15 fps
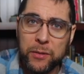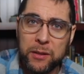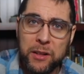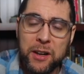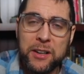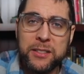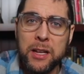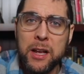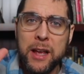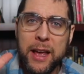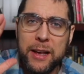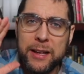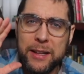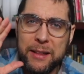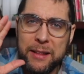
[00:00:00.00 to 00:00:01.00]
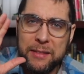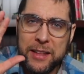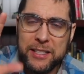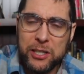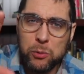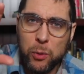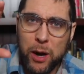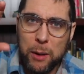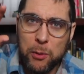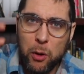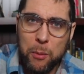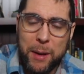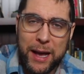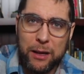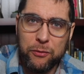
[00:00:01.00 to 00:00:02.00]
And, that is, and this is where I'm
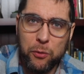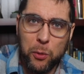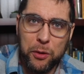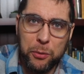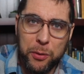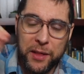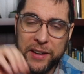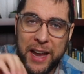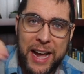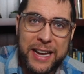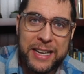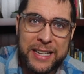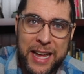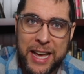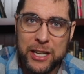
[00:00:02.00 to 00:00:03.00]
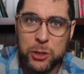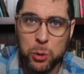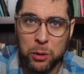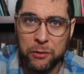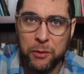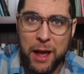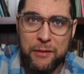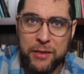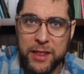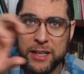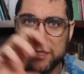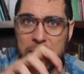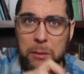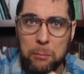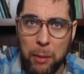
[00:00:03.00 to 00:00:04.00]
going back and forth the night and day, sort of
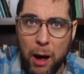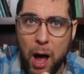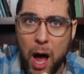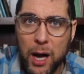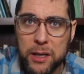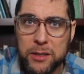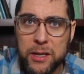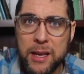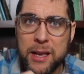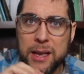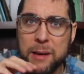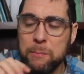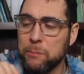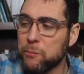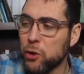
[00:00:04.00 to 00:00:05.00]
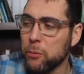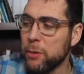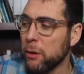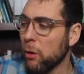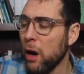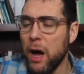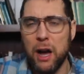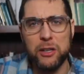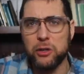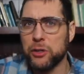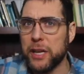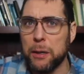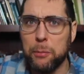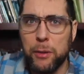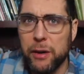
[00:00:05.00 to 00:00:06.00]
everything's in a box. Certain people, ah, I
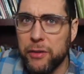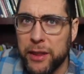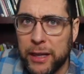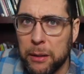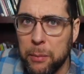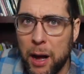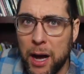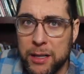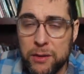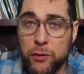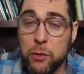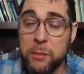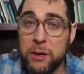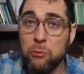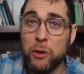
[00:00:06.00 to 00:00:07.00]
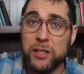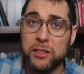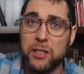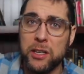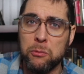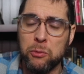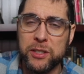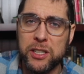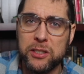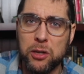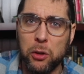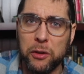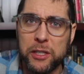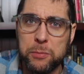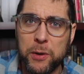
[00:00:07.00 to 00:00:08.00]
just got to put everything in a box. If you mean resist,
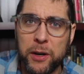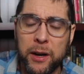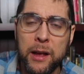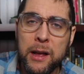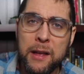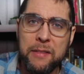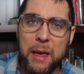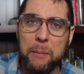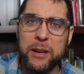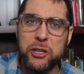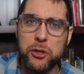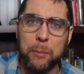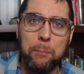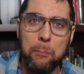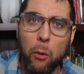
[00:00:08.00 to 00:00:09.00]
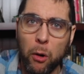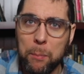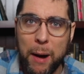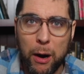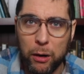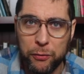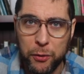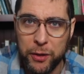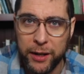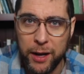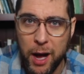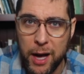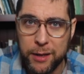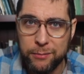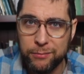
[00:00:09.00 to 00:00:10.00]
resist the Holy Spirit, that means you're more powerful than
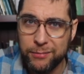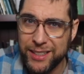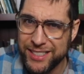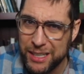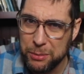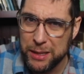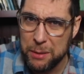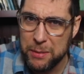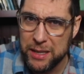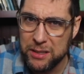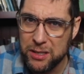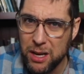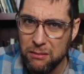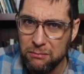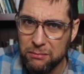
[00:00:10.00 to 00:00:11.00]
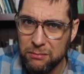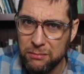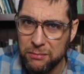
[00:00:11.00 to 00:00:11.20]
God. Is that what that means, though?